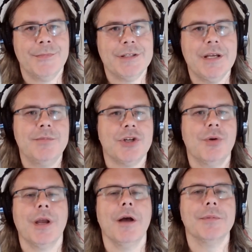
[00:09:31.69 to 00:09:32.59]
Let's keep
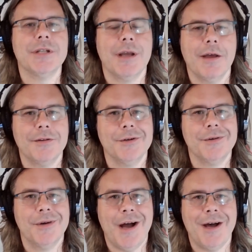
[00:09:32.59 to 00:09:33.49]
showing up
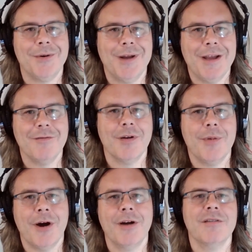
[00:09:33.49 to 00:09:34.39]
together, honoring every
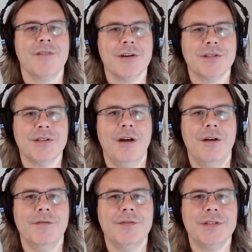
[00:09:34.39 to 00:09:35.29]
part of
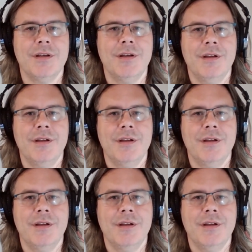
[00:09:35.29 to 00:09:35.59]
ourselves,